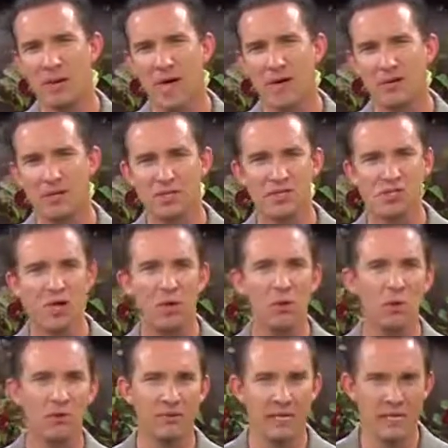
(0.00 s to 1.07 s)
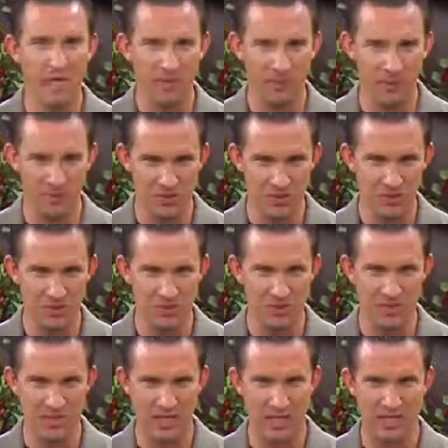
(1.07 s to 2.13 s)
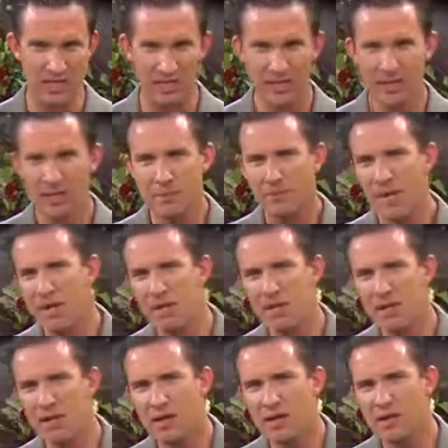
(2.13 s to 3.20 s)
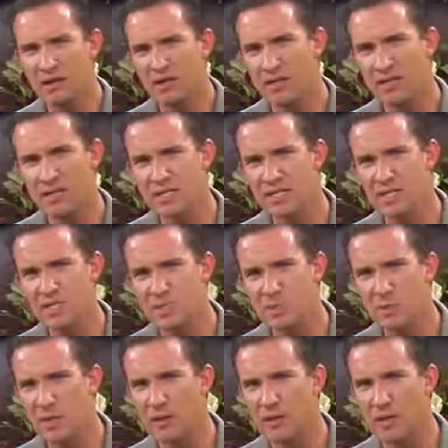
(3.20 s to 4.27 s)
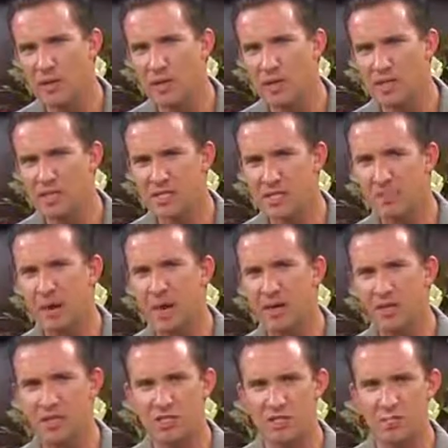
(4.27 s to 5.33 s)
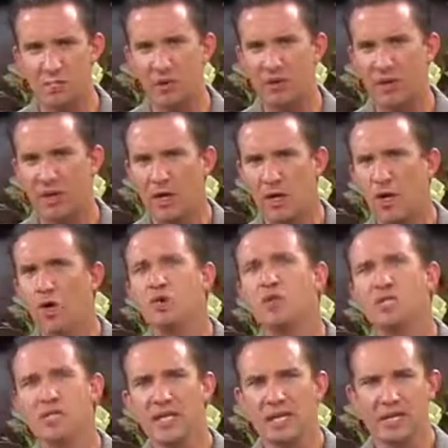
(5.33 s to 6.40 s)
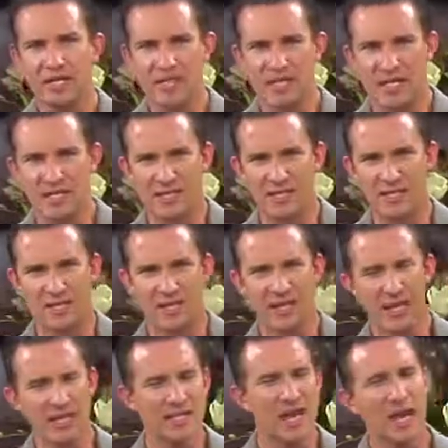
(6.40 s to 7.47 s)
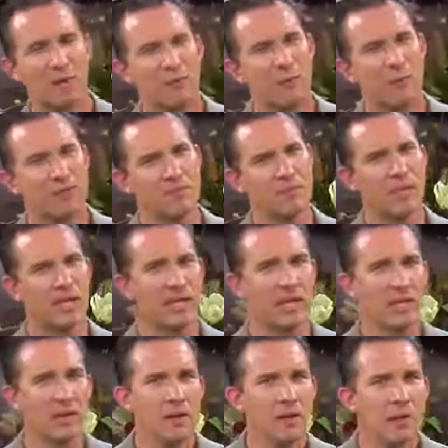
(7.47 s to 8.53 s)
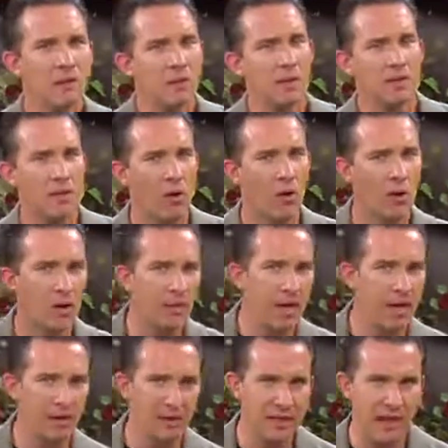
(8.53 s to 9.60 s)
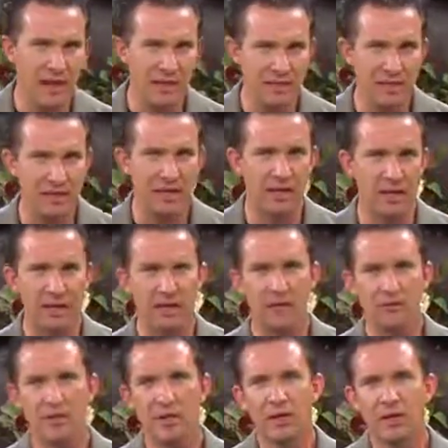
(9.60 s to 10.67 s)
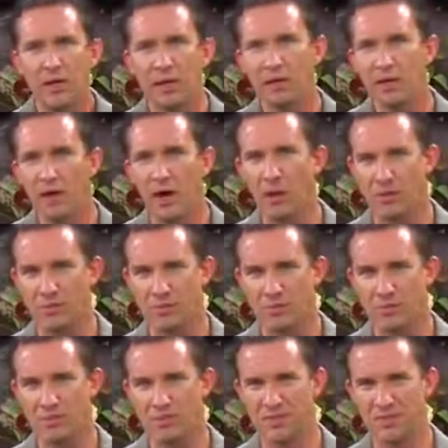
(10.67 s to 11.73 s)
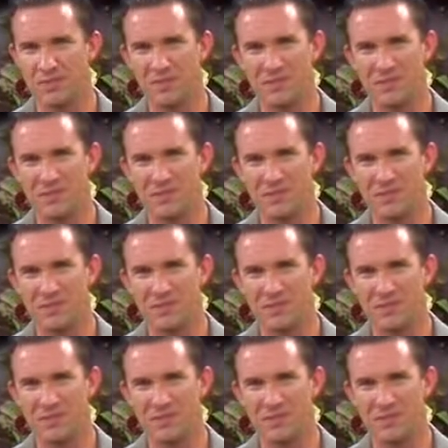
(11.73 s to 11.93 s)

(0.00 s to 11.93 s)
about the soul of a dead person, they would say. Maybe a, a spirit, disembodied spirit who's still existing. That's kind of what we mean when we talk about the idea of a ghost.